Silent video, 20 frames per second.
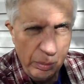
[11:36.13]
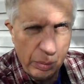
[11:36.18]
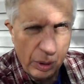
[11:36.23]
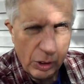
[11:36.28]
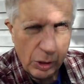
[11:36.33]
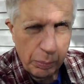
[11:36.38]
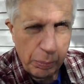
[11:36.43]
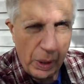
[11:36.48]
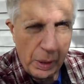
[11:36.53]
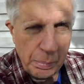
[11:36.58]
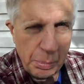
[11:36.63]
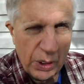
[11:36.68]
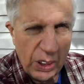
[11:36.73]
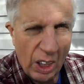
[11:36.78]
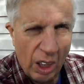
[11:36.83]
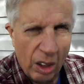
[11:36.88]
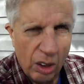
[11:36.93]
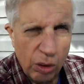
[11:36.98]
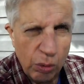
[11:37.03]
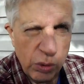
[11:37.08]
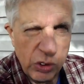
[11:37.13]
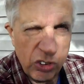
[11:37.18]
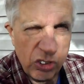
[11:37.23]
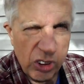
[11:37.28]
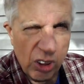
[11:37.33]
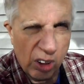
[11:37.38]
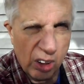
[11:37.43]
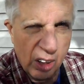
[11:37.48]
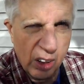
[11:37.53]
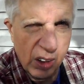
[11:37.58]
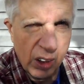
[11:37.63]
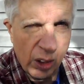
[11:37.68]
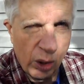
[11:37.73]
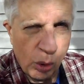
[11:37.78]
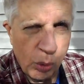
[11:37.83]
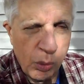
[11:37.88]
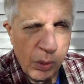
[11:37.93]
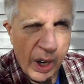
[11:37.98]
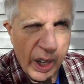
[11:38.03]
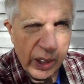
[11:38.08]
But the paper towel was still a
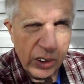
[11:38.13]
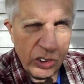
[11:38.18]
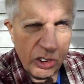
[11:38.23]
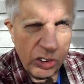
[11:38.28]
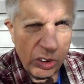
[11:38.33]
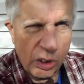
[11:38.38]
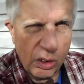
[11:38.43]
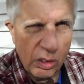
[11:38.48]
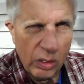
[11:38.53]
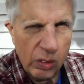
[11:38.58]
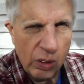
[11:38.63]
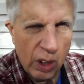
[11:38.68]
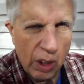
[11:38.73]
little wet, so...